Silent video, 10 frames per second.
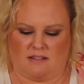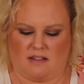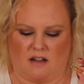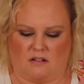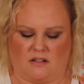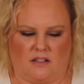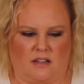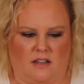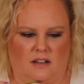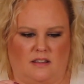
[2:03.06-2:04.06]
is now
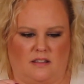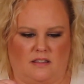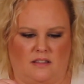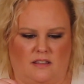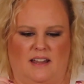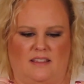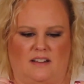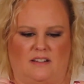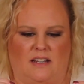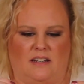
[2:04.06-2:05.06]
clean. The
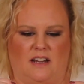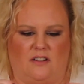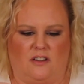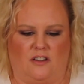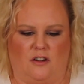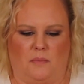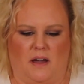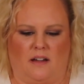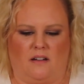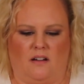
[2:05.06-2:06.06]
lid now could go
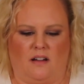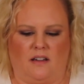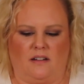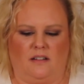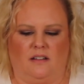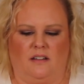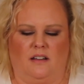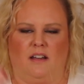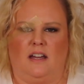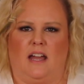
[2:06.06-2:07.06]
back on,
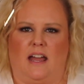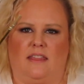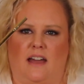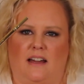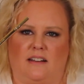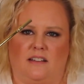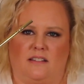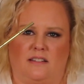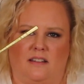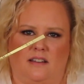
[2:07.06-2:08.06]
and that
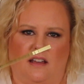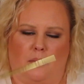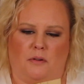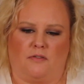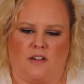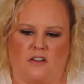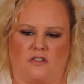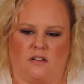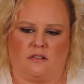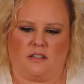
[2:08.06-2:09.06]
is a
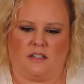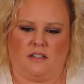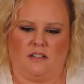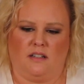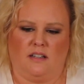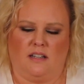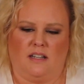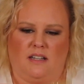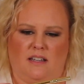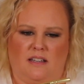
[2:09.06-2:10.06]
professionally
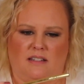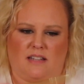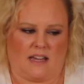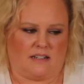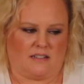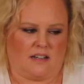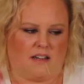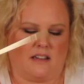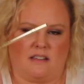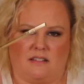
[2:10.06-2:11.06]

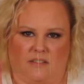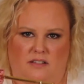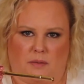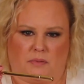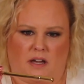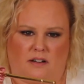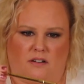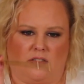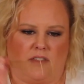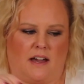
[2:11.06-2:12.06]
sanitized lip
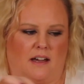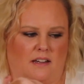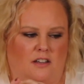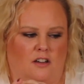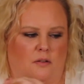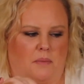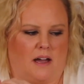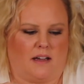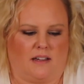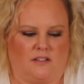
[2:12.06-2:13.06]
liner. That can go
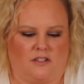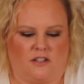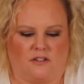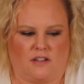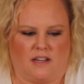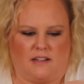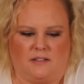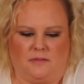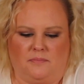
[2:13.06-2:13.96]
back into your kit.